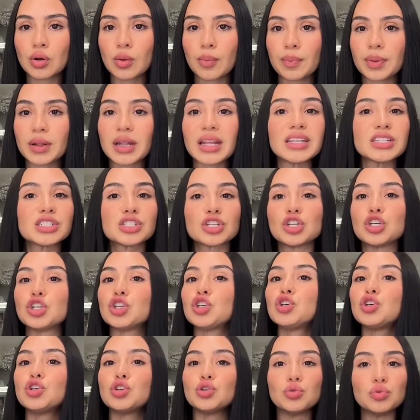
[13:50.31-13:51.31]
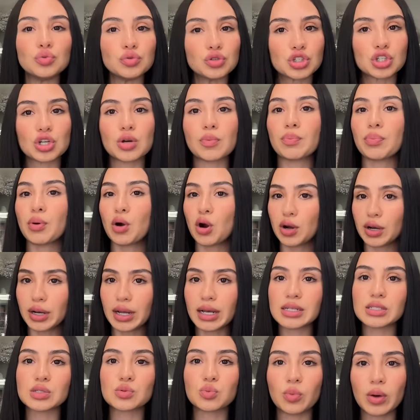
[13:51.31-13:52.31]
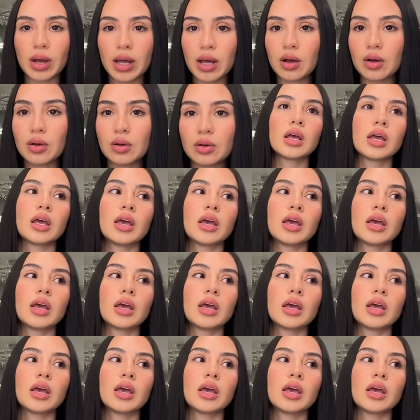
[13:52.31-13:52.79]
plays a huge part as well.